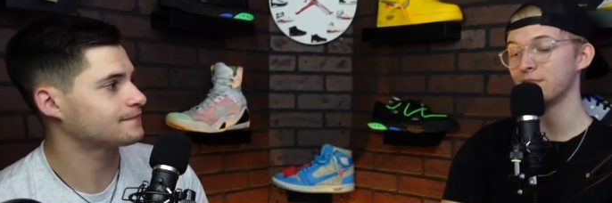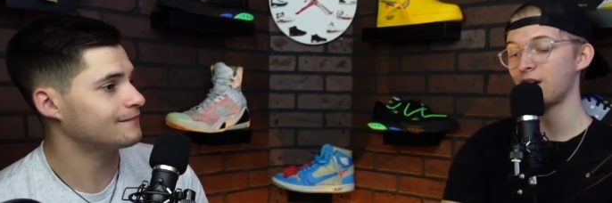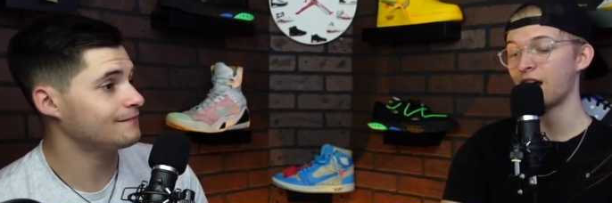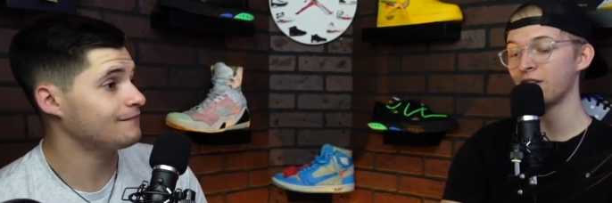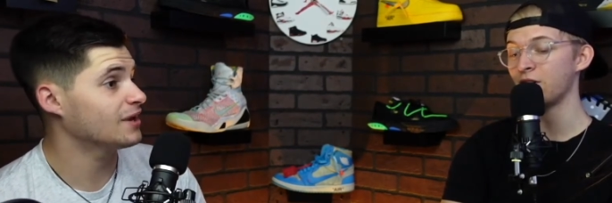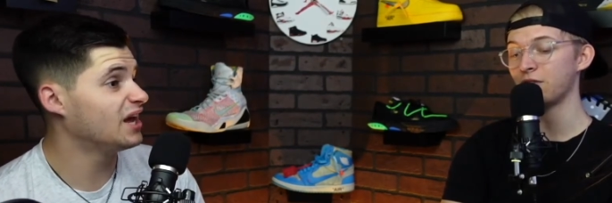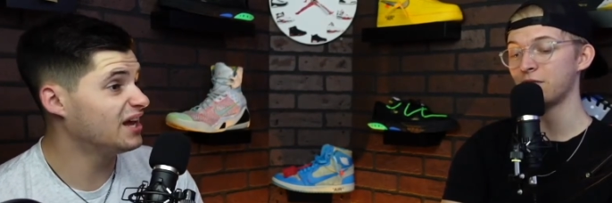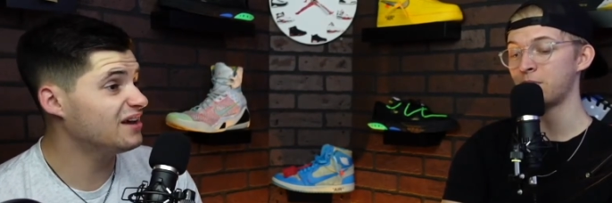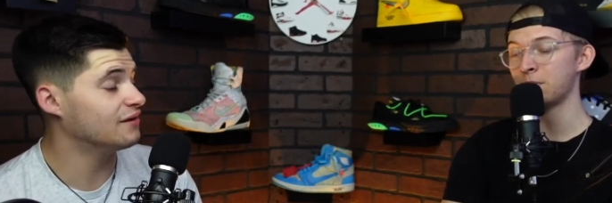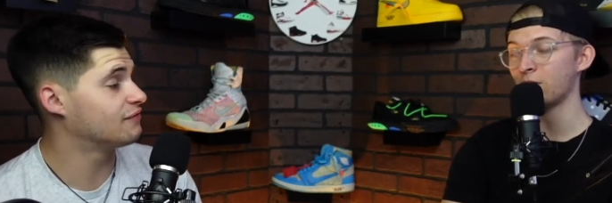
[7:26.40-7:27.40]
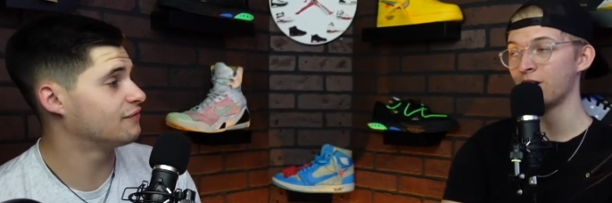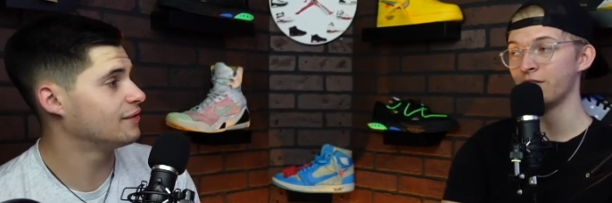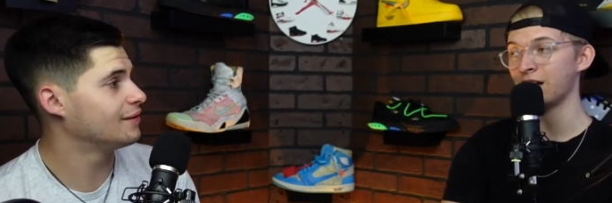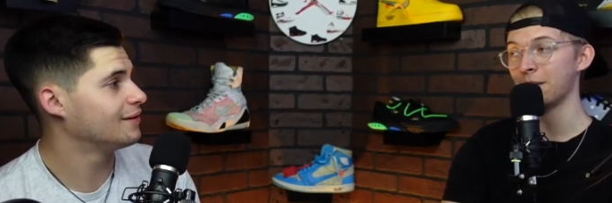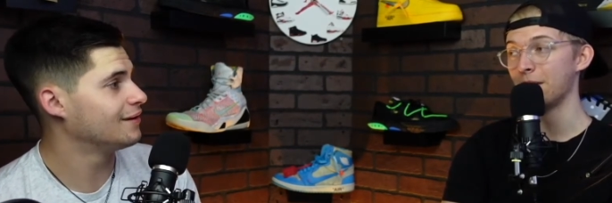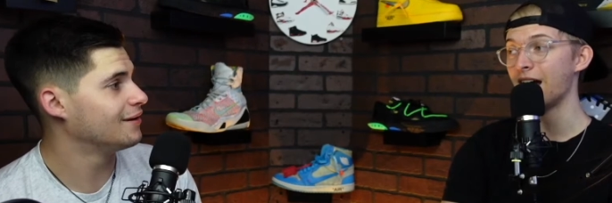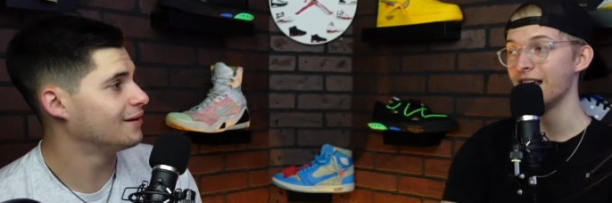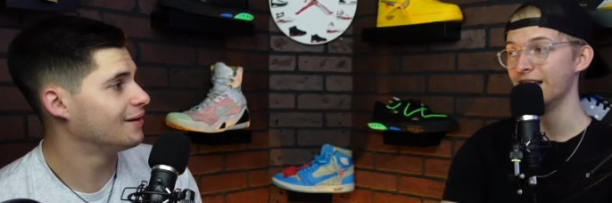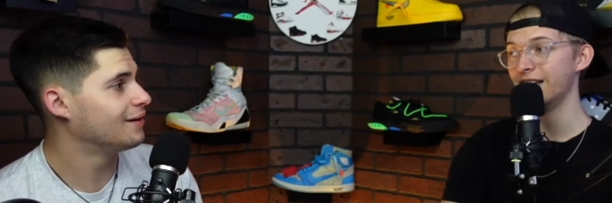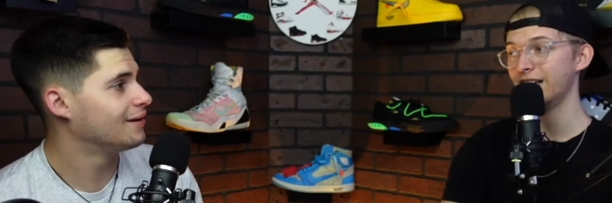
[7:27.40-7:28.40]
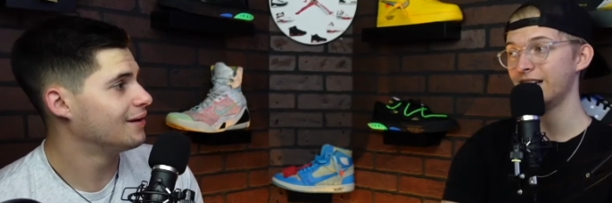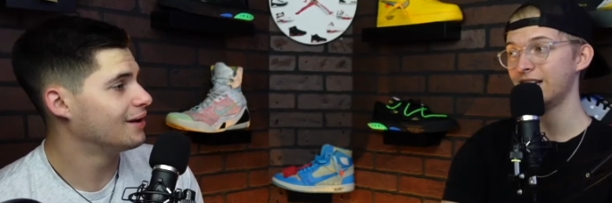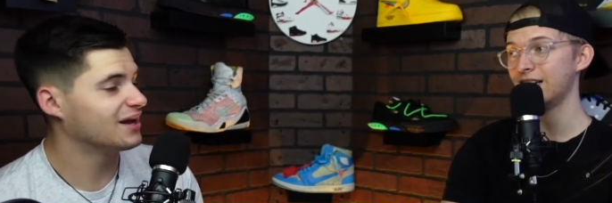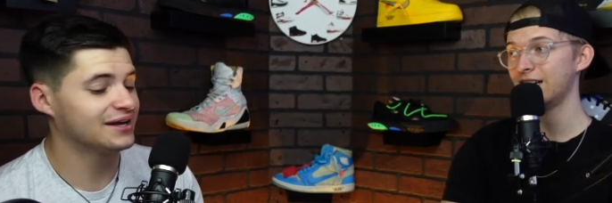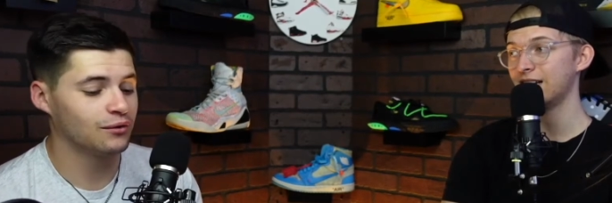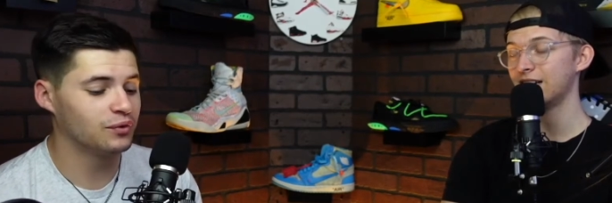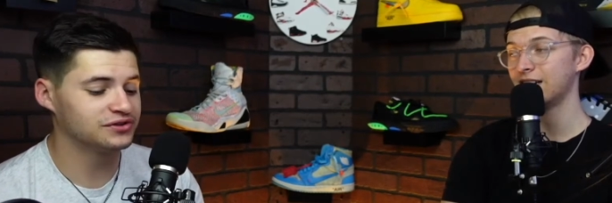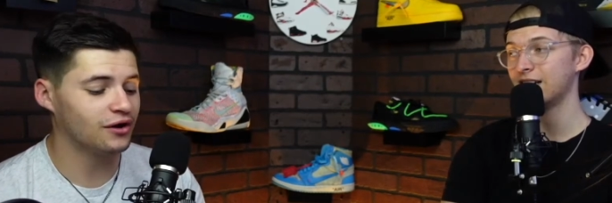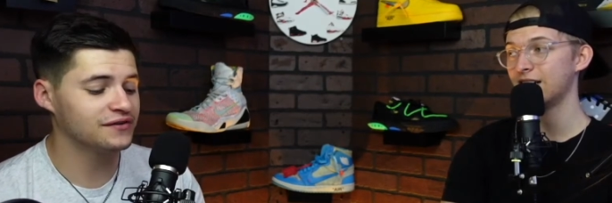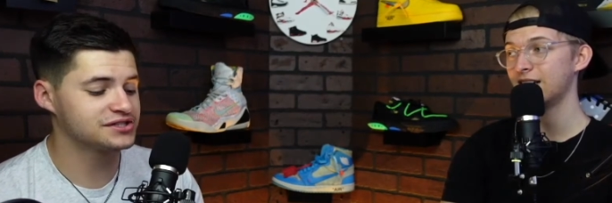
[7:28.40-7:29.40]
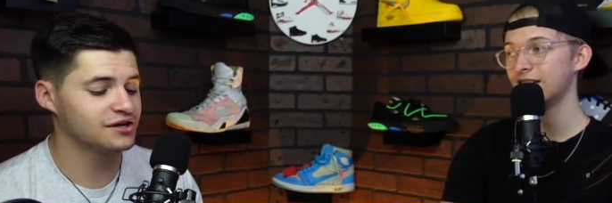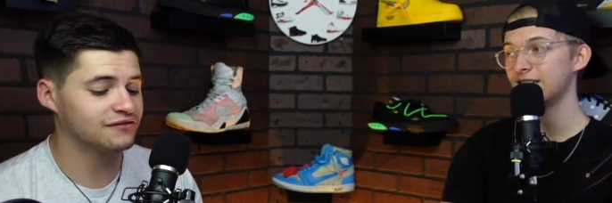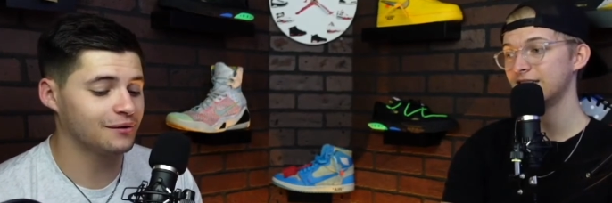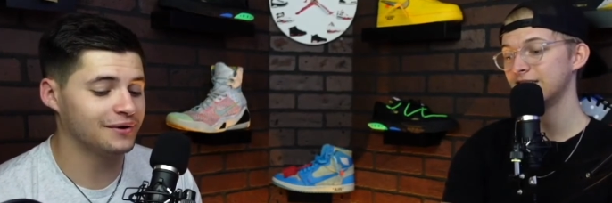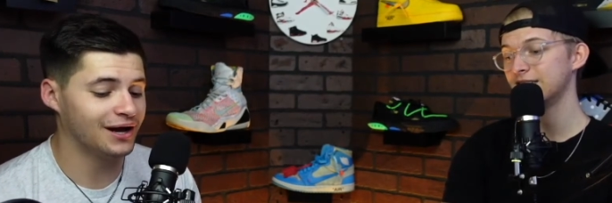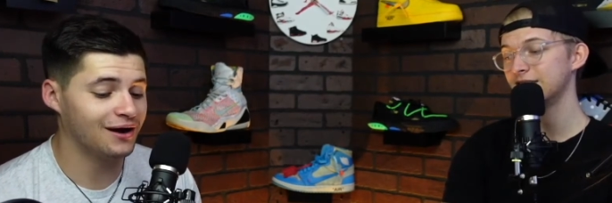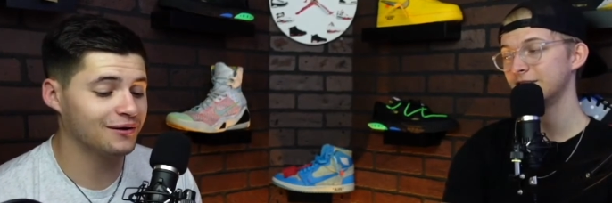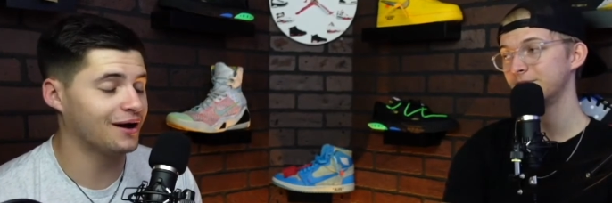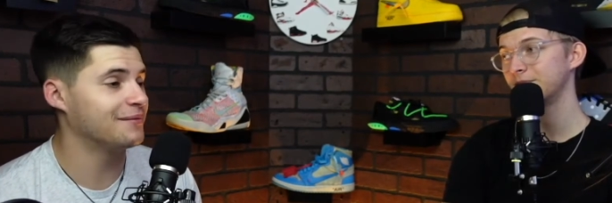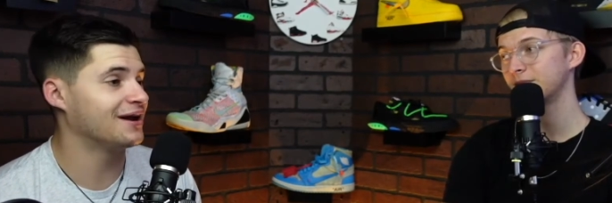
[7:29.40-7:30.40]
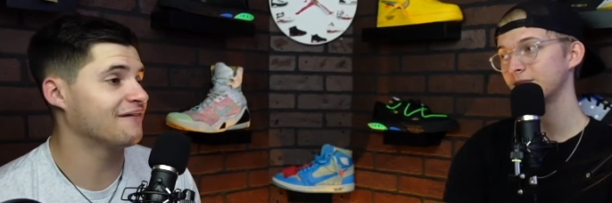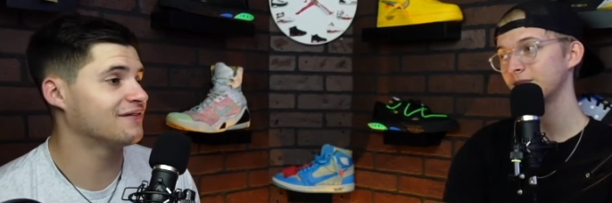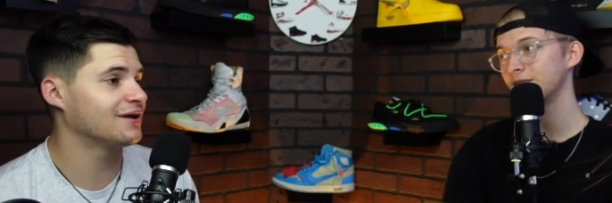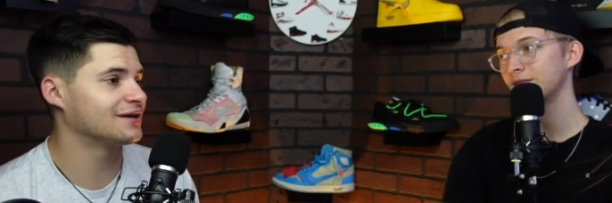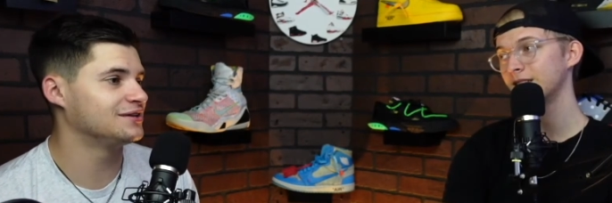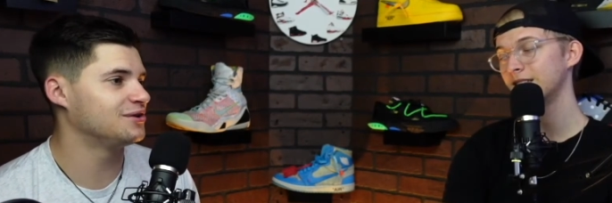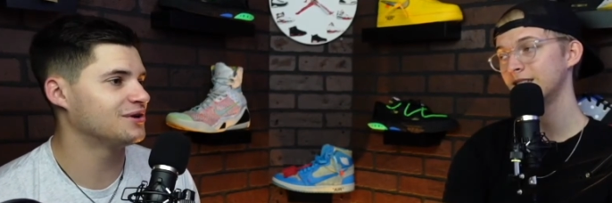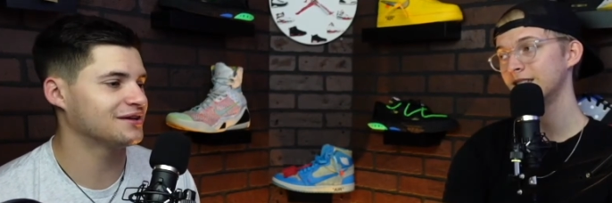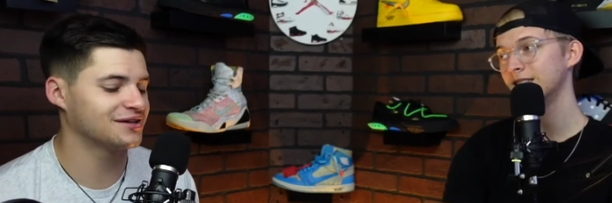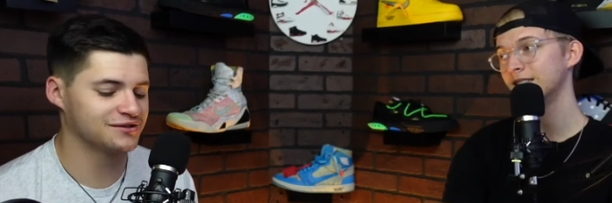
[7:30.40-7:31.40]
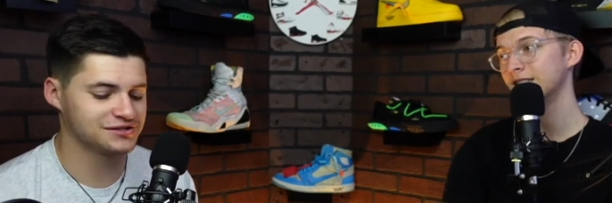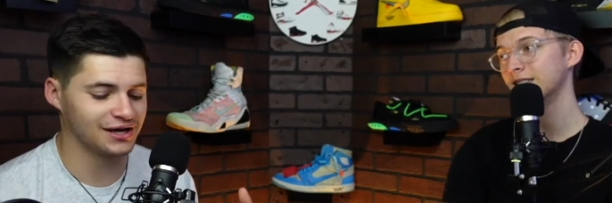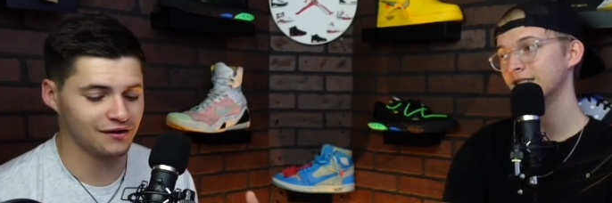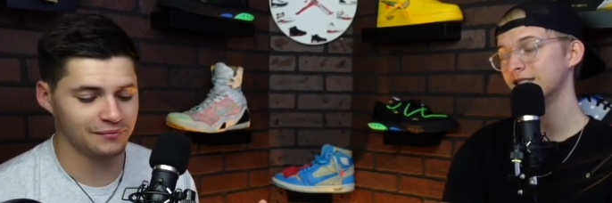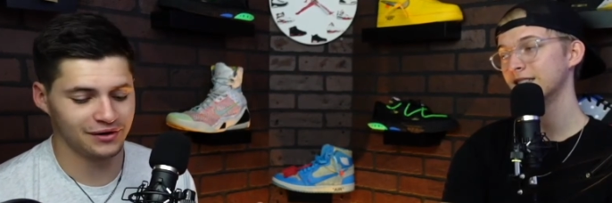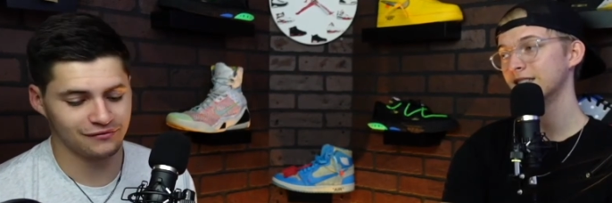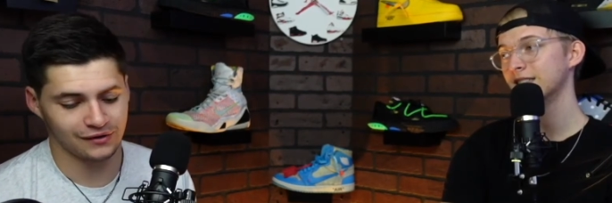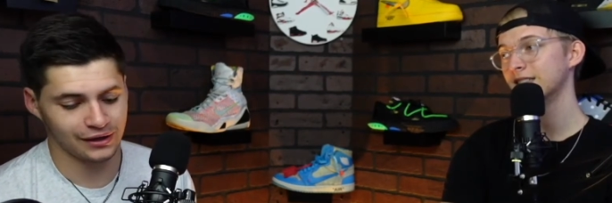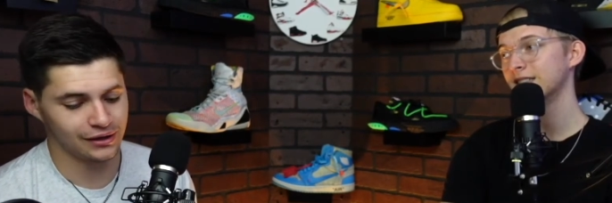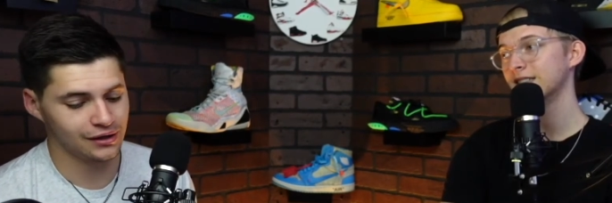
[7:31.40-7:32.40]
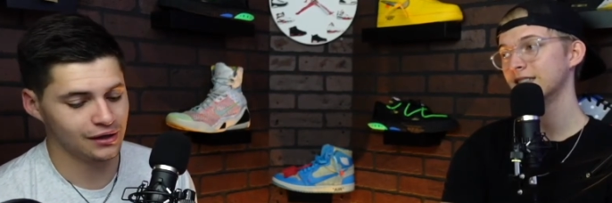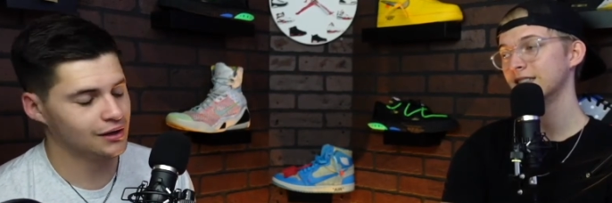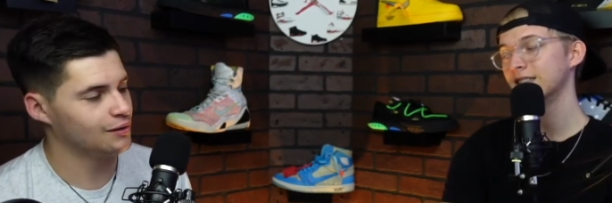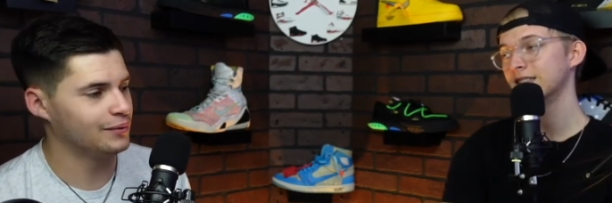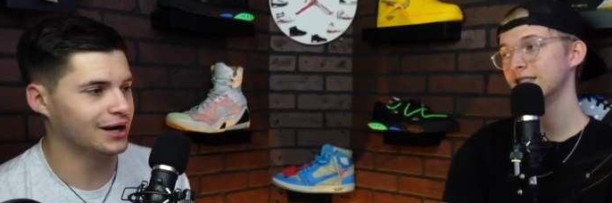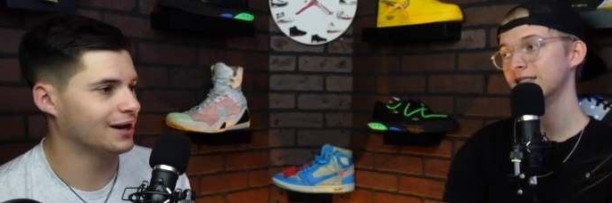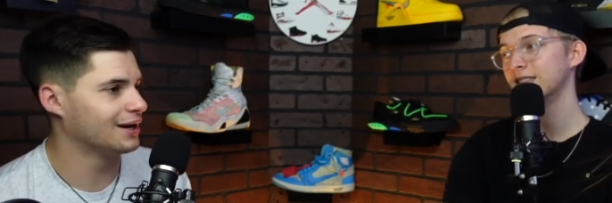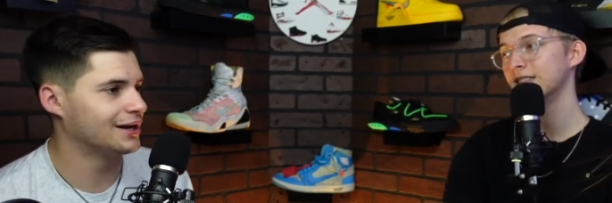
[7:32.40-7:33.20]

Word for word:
Speaker 1: I don't know if it, people are even going to buy it.
Speaker 2: Like with all this stuff coming out, I mean, I feel like do you not think there's an element of like we got to let